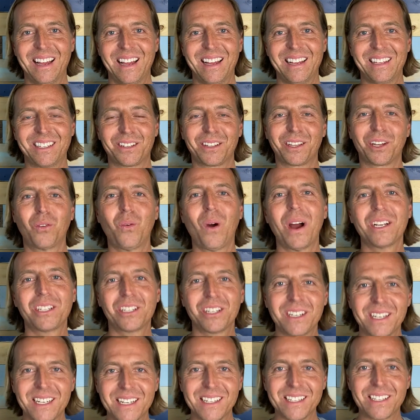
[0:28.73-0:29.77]
So the
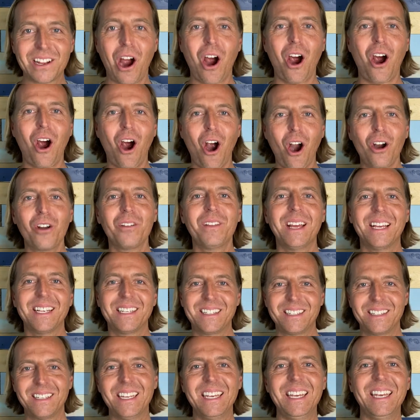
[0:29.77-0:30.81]
question is, are they
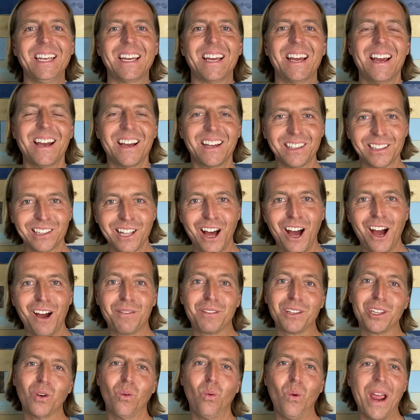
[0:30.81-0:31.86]
seeing love
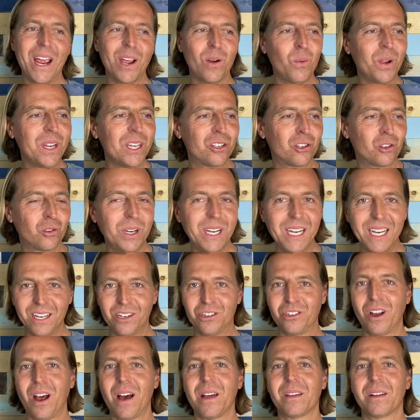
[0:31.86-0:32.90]
in the way we treat
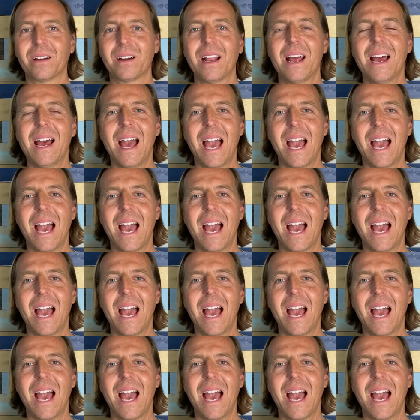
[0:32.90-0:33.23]
each other?